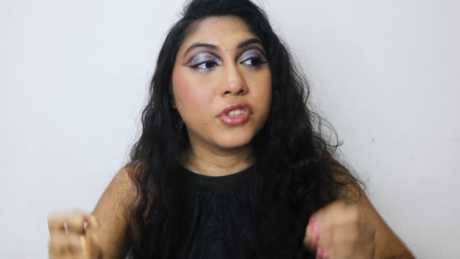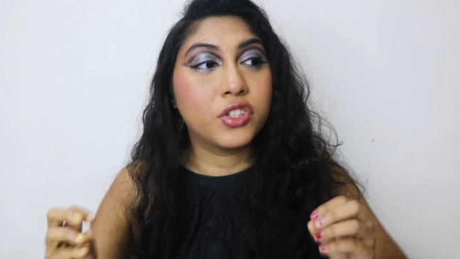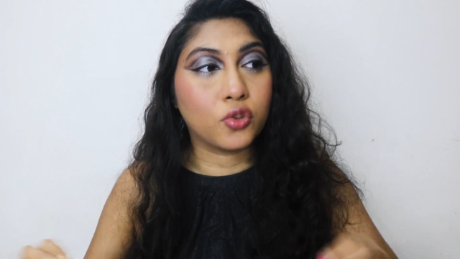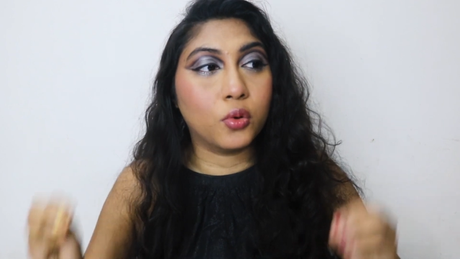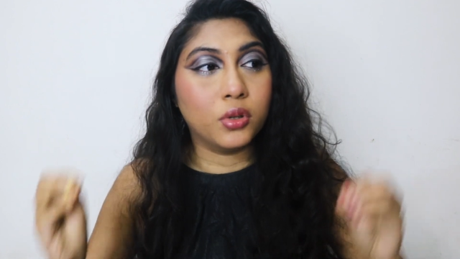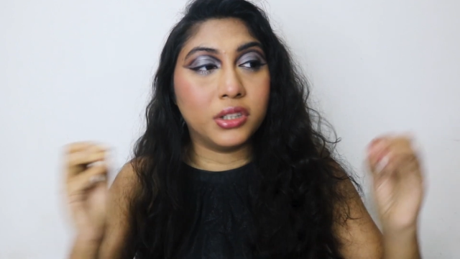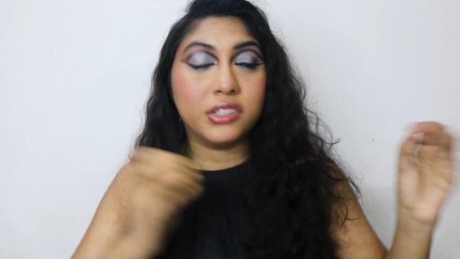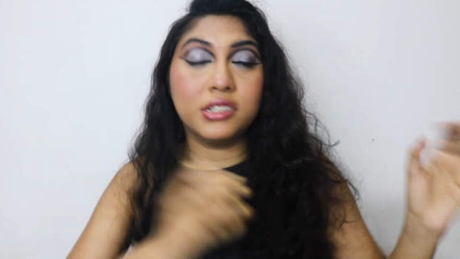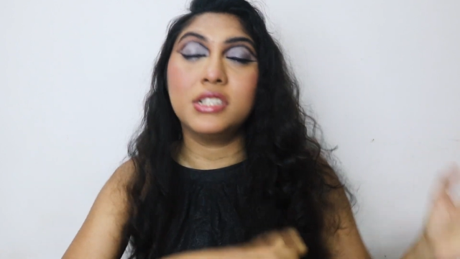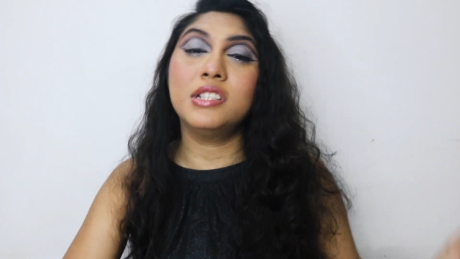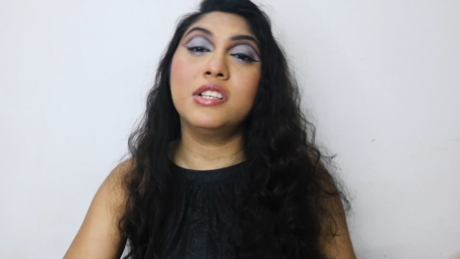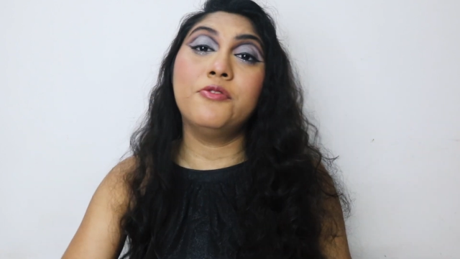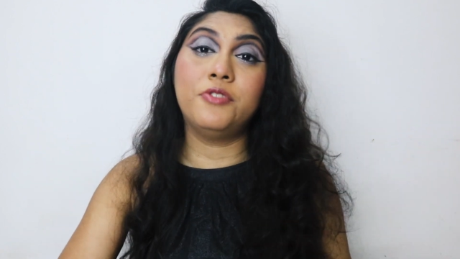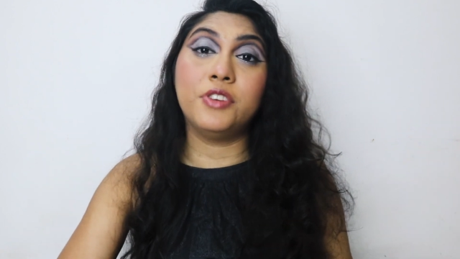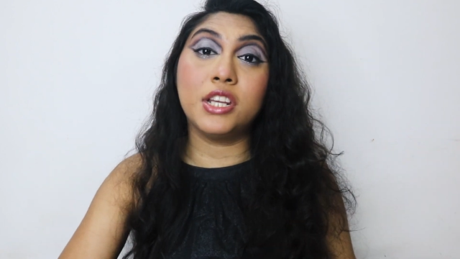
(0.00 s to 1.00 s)
So this
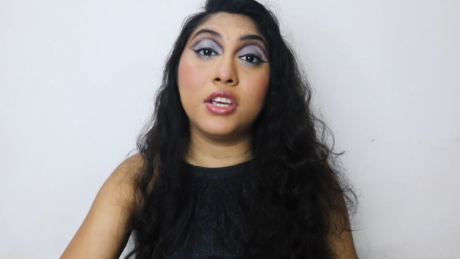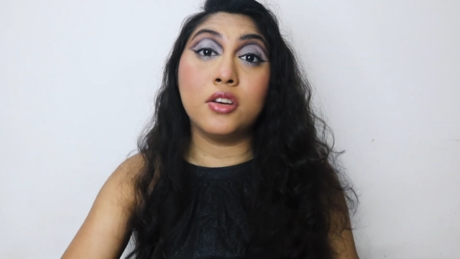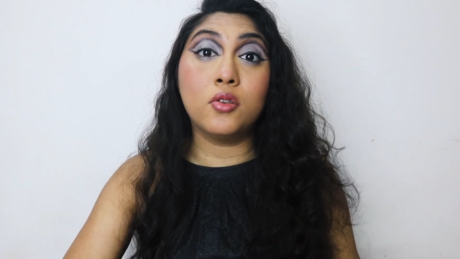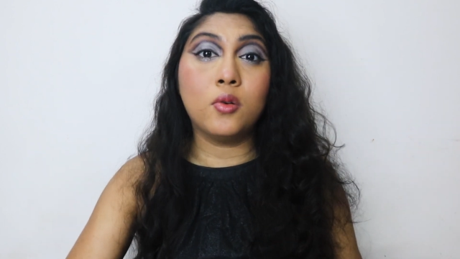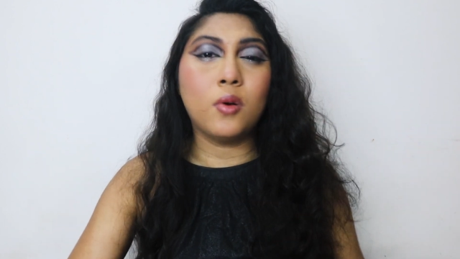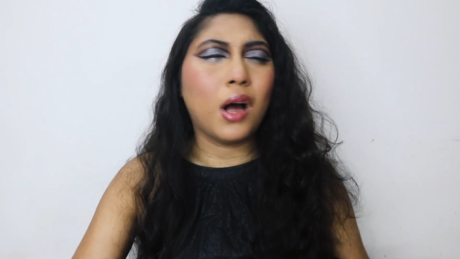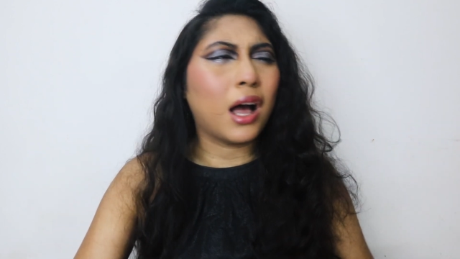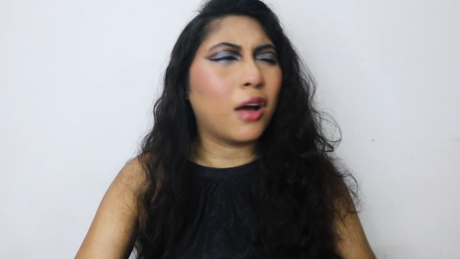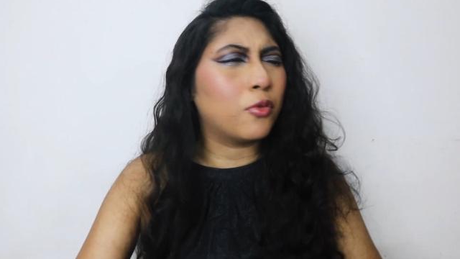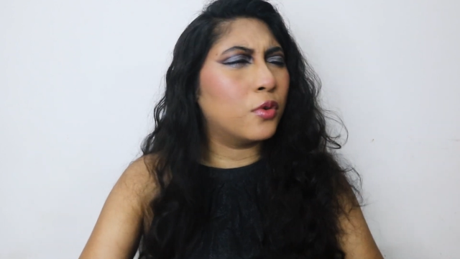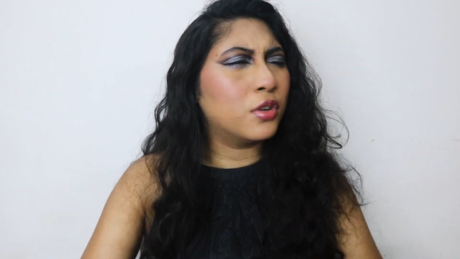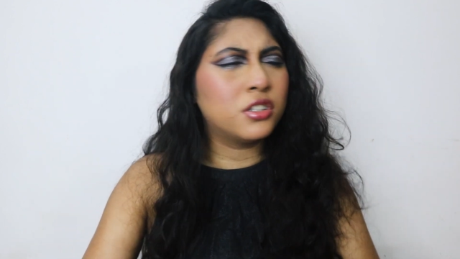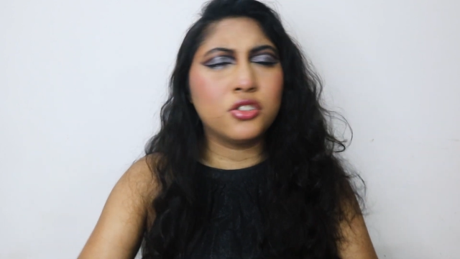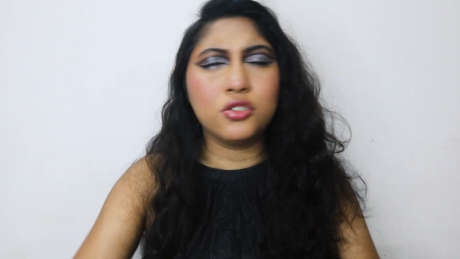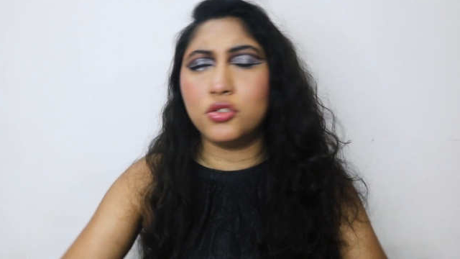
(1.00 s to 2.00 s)
is a video I
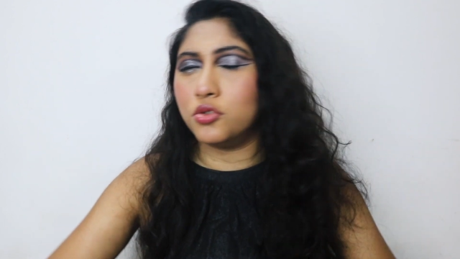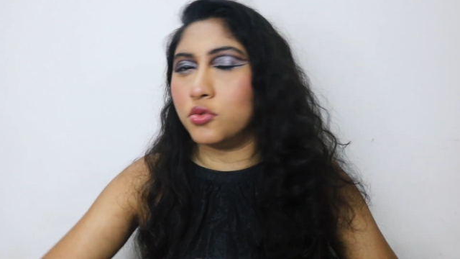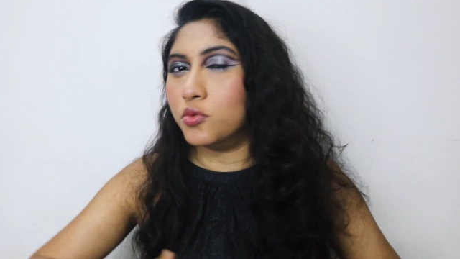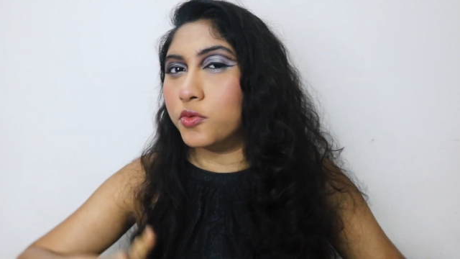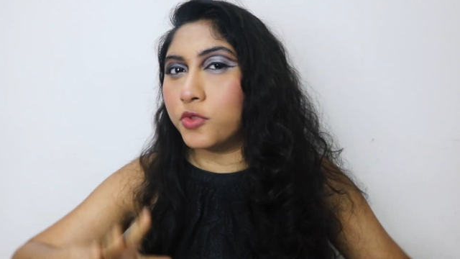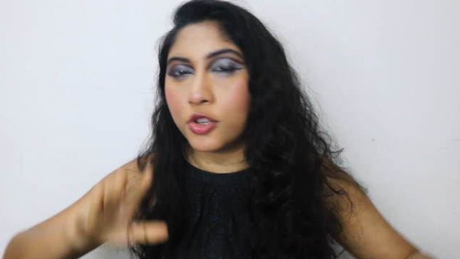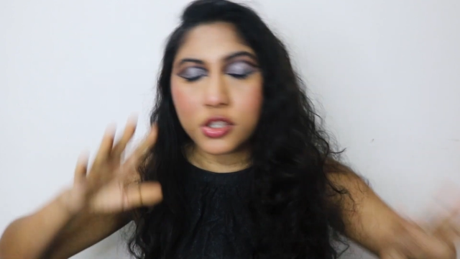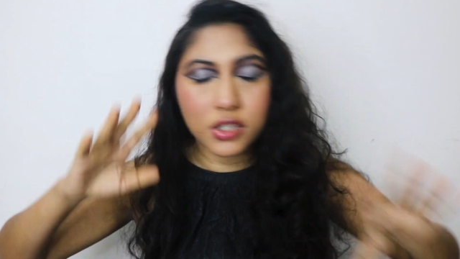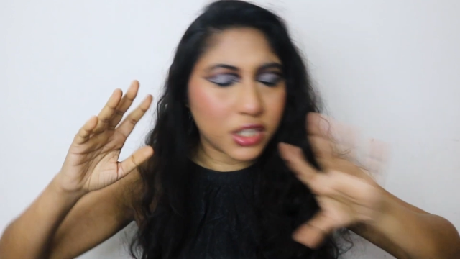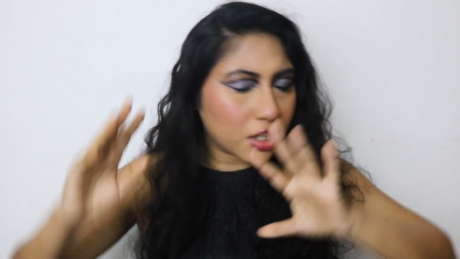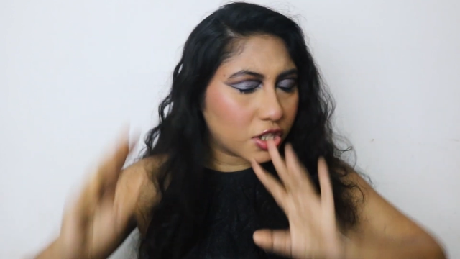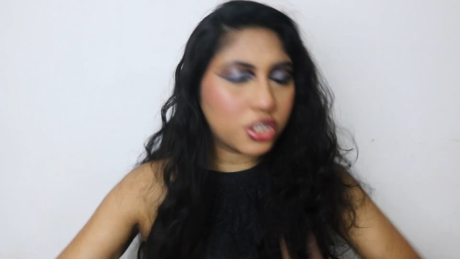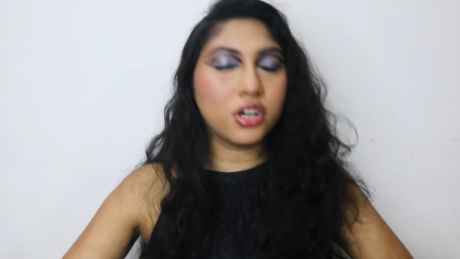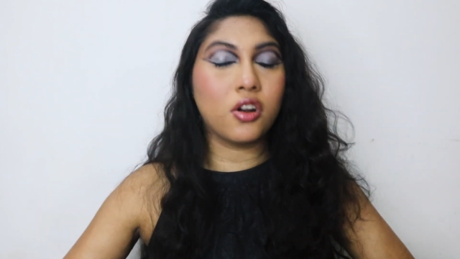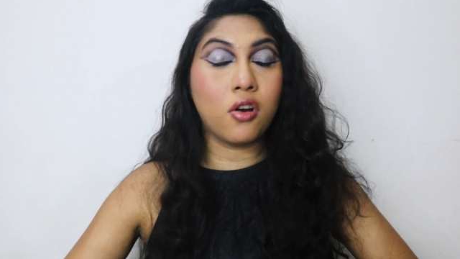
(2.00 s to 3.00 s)
wanted to do for
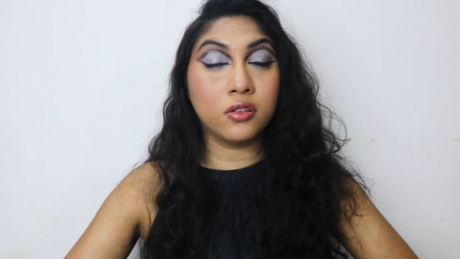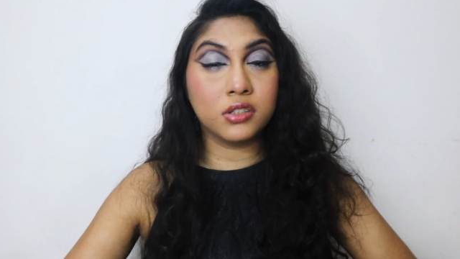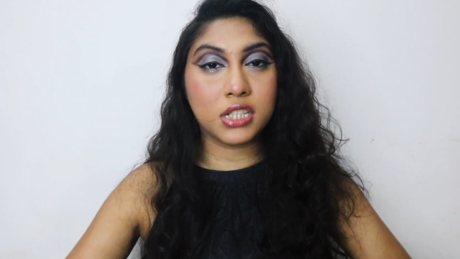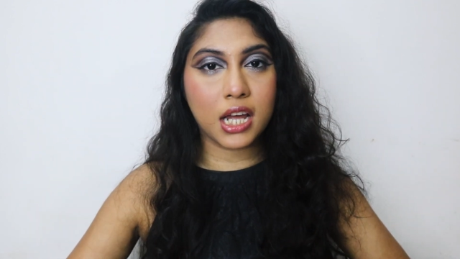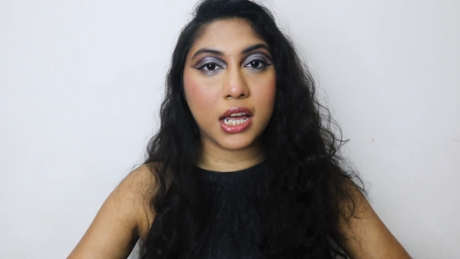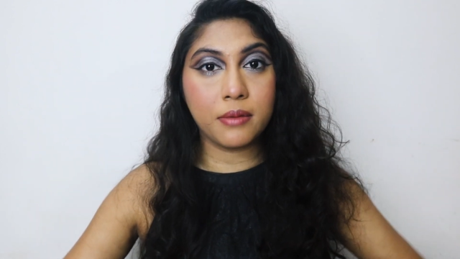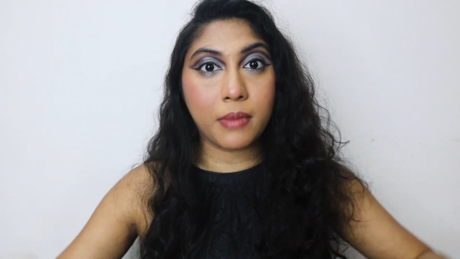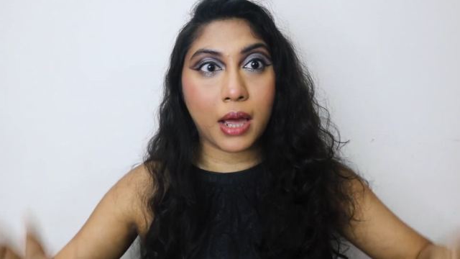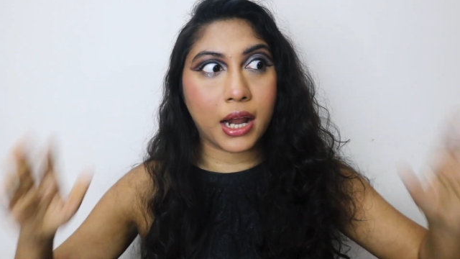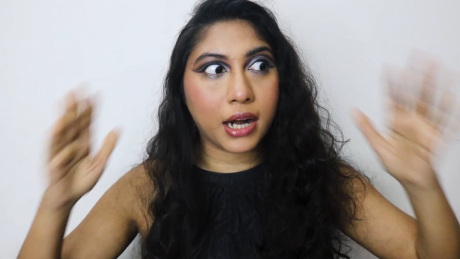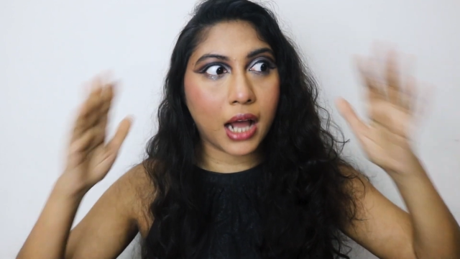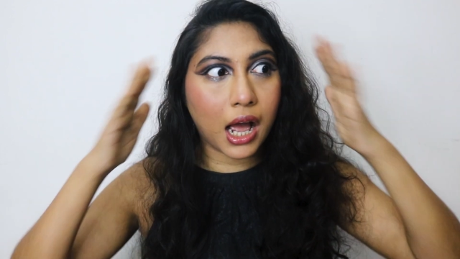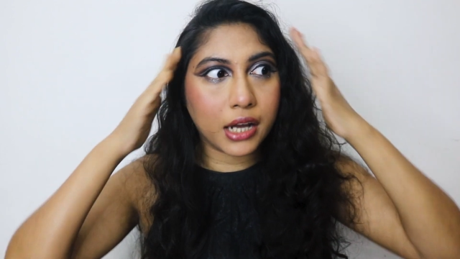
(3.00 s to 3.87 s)
such a long time and